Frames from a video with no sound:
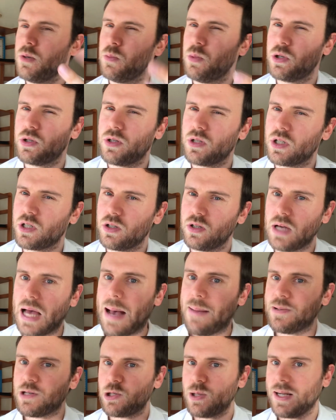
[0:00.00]
but the, the
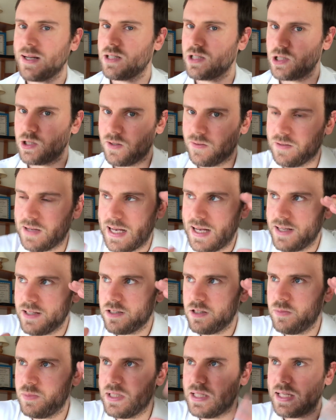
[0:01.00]
abstract stuff
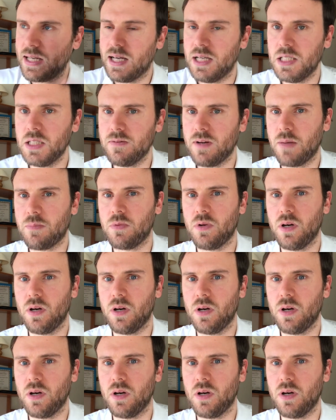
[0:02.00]
has to be kind of